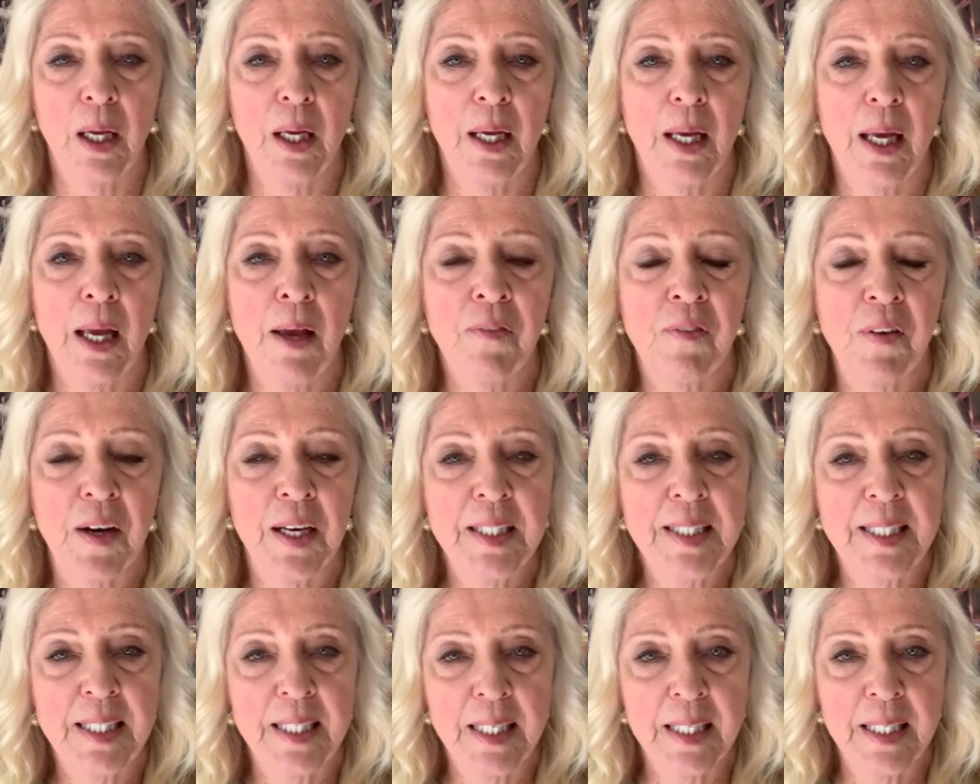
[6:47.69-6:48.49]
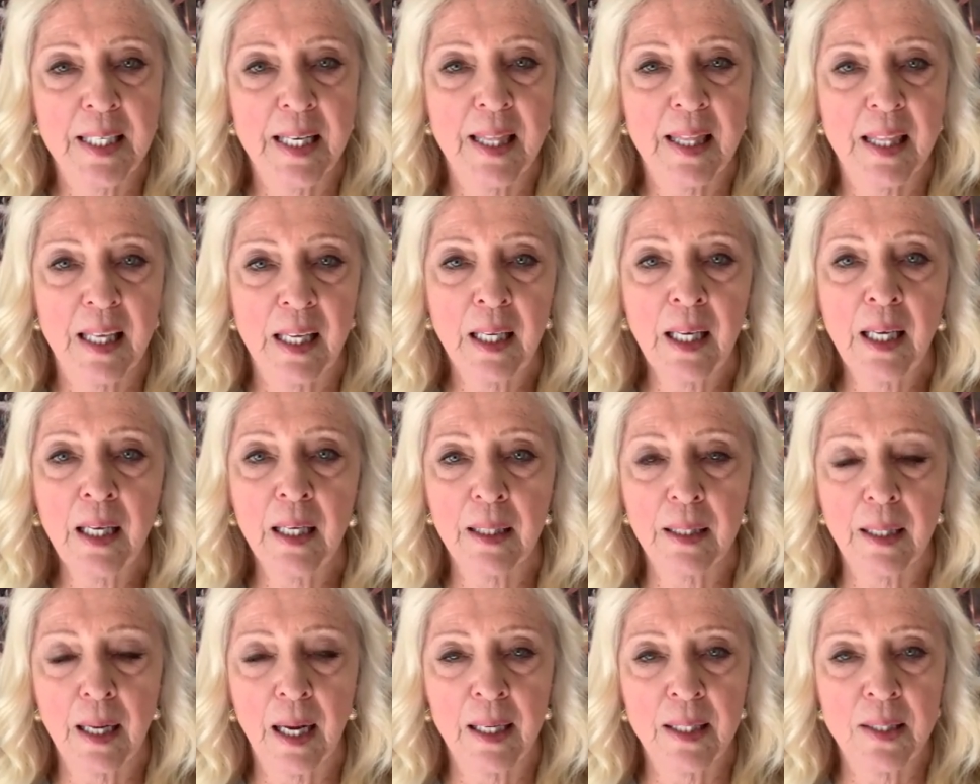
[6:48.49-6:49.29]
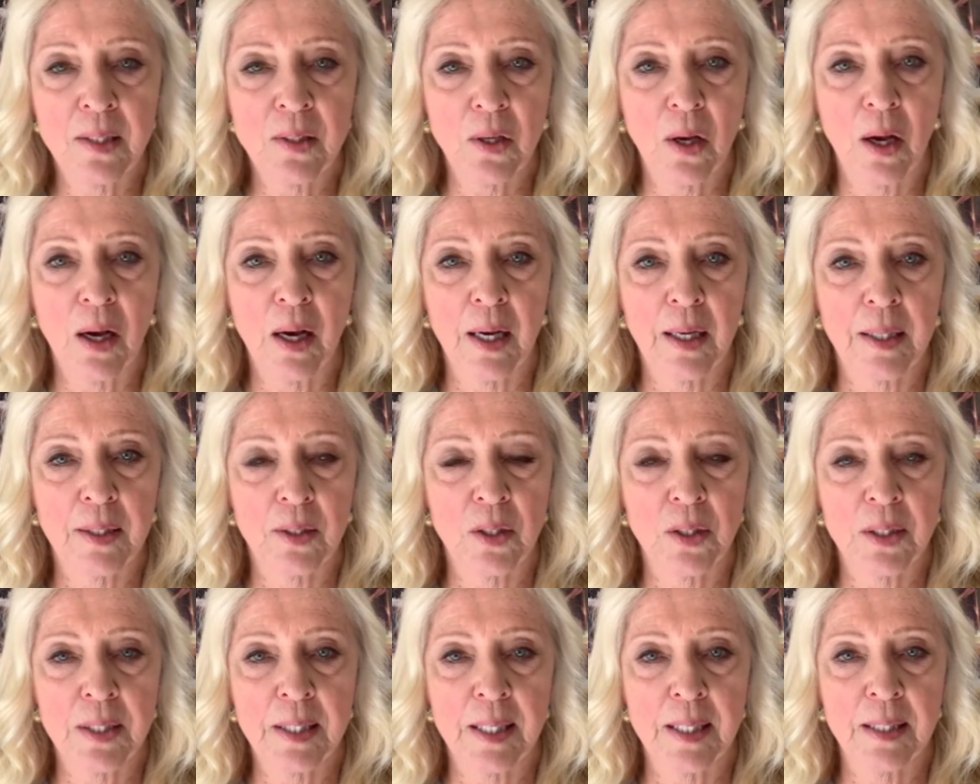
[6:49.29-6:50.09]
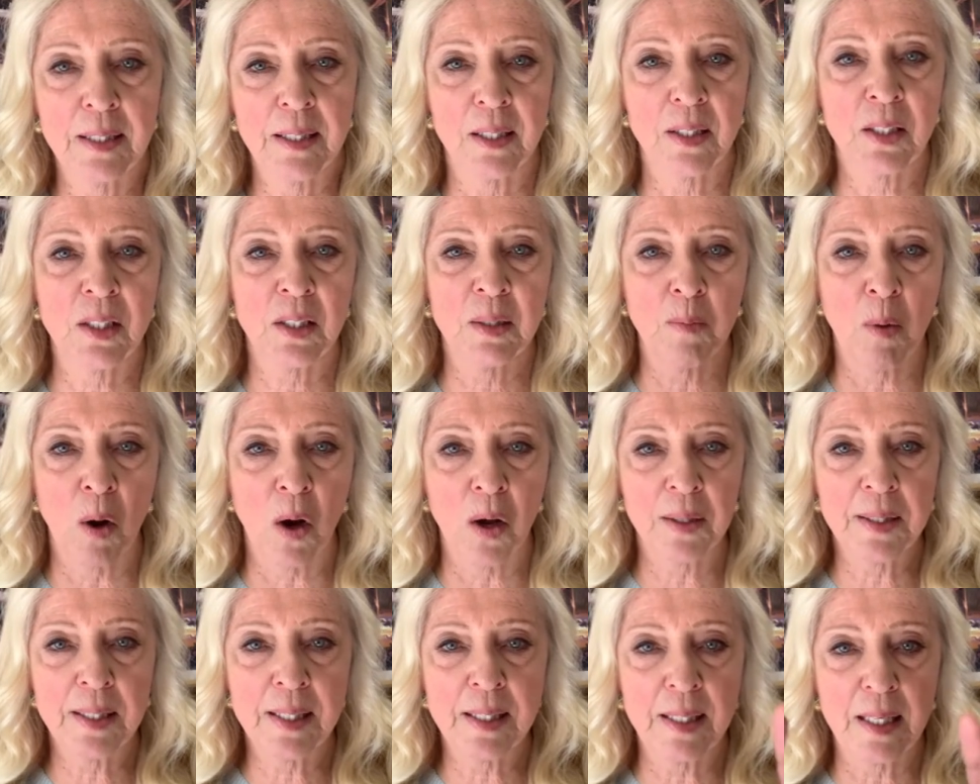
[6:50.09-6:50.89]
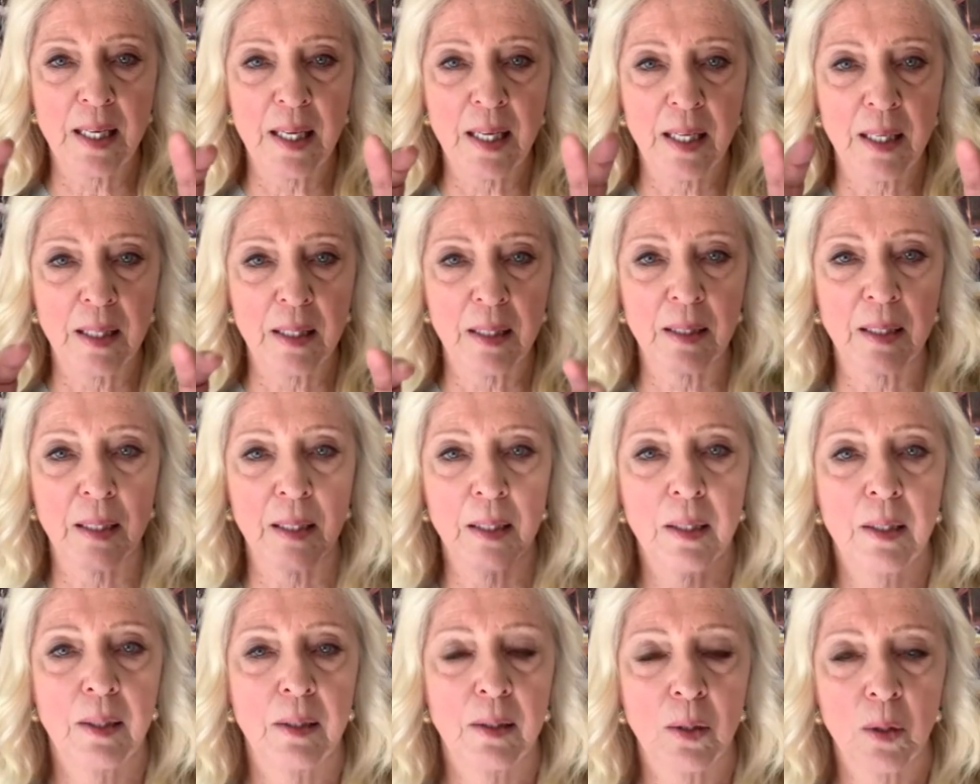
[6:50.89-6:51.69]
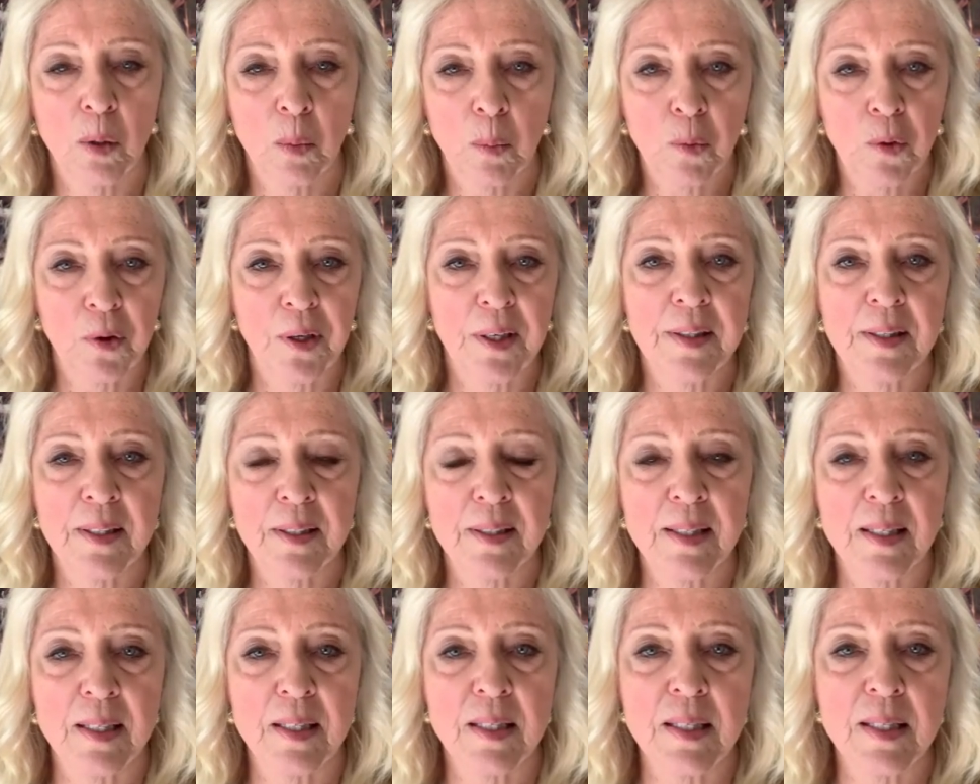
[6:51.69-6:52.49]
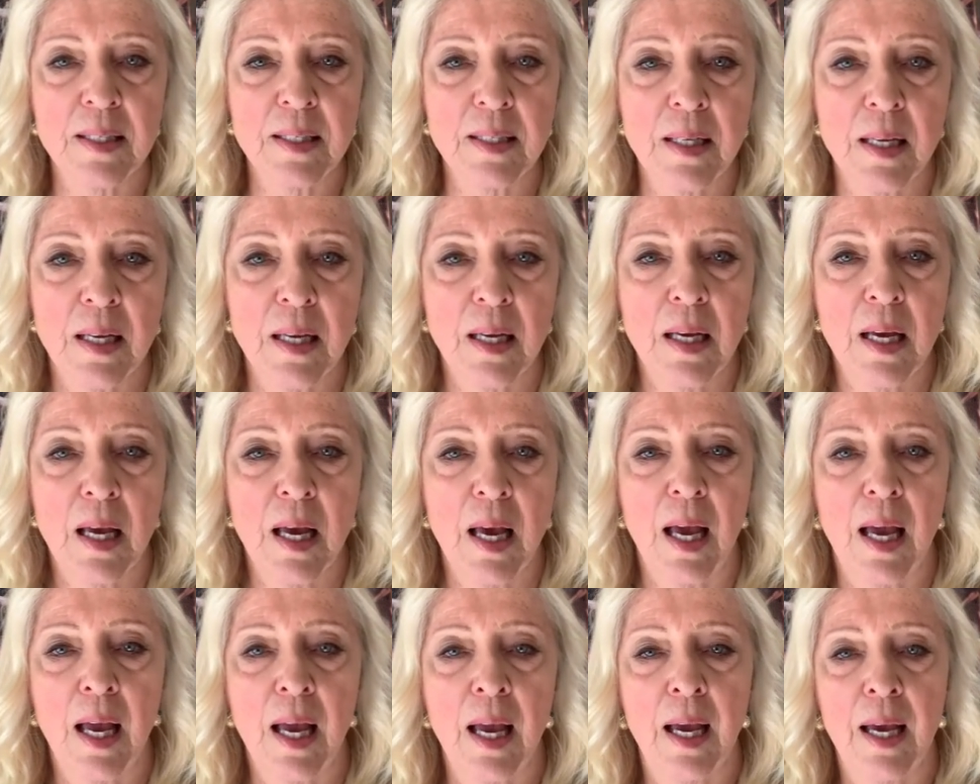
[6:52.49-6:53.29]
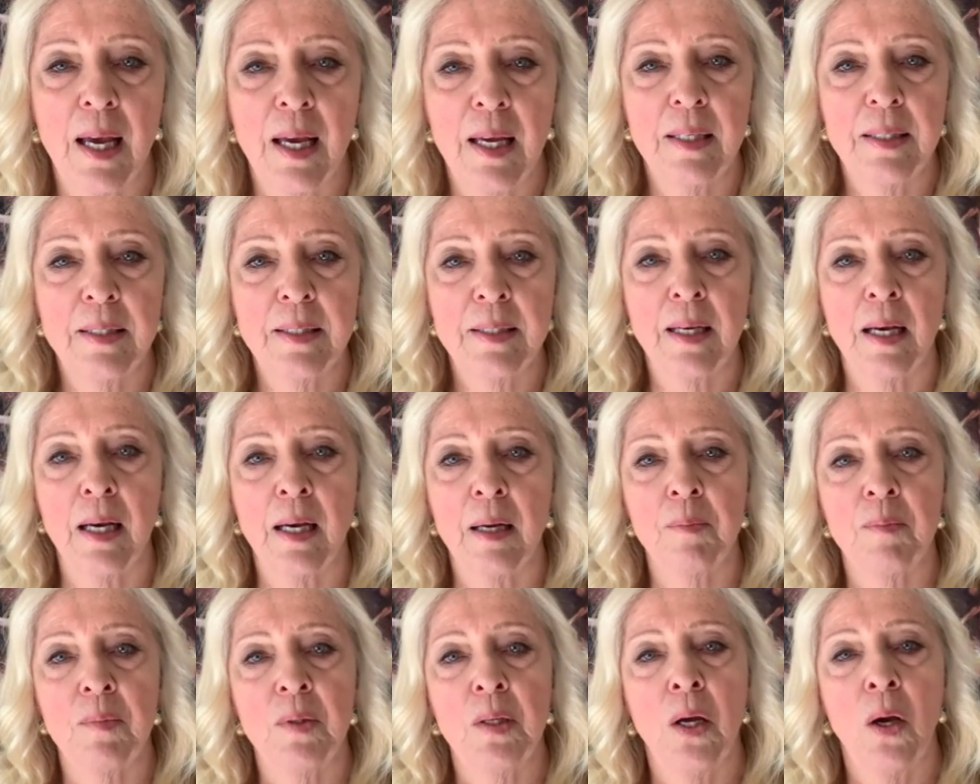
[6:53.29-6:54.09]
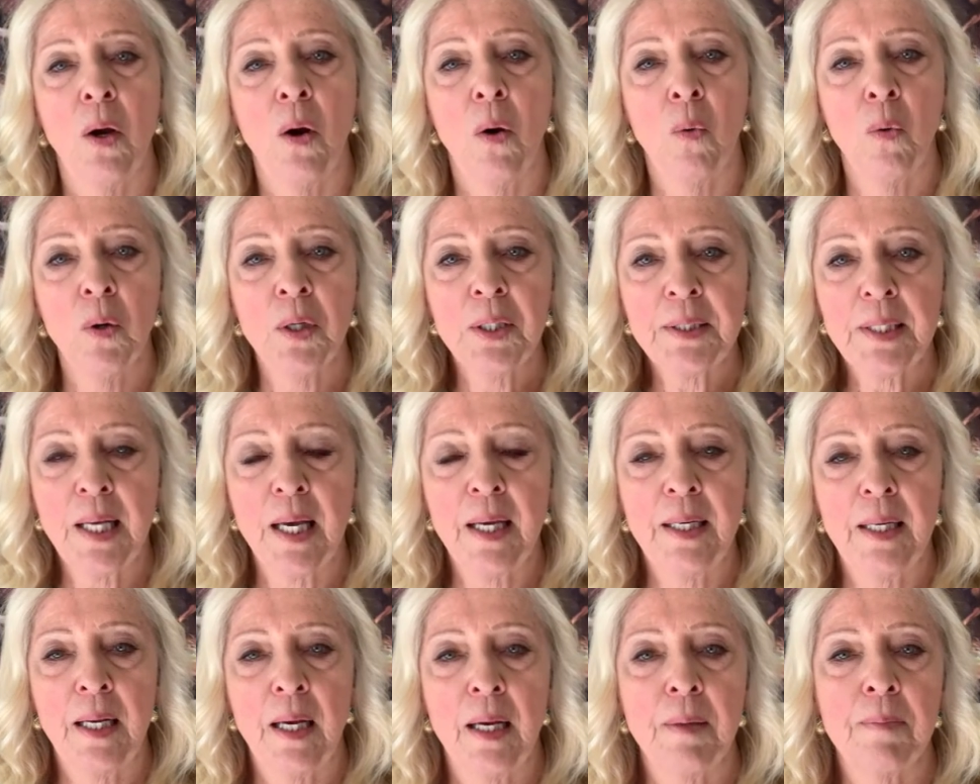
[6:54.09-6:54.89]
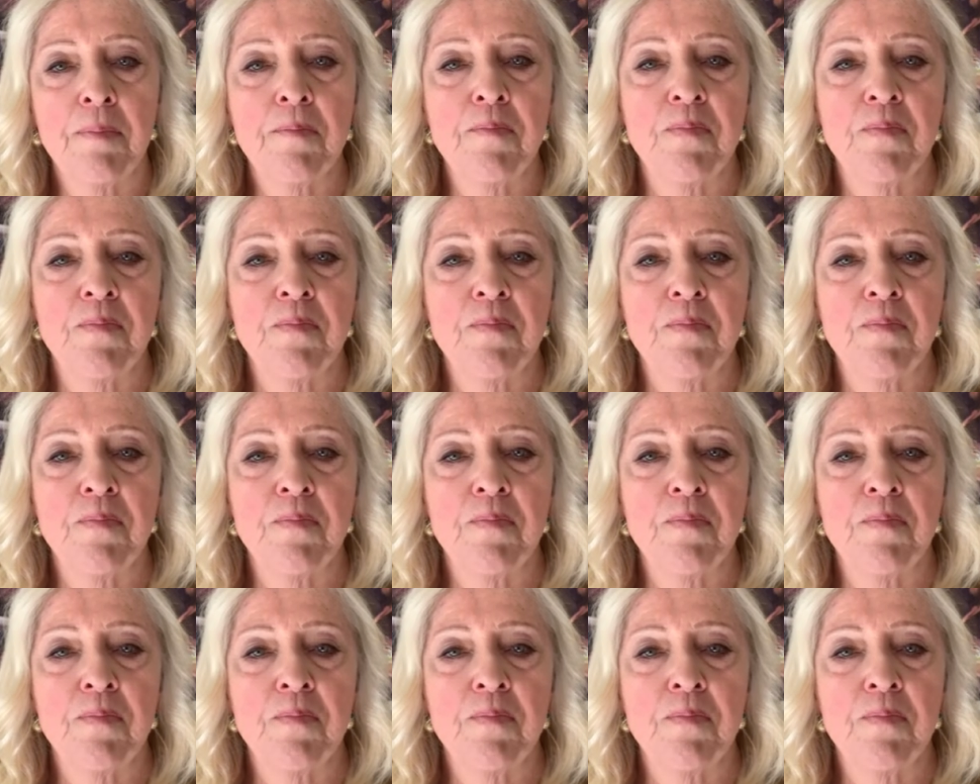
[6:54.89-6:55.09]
If I did think it, I saw it just as a small c in little parentheses, and worked on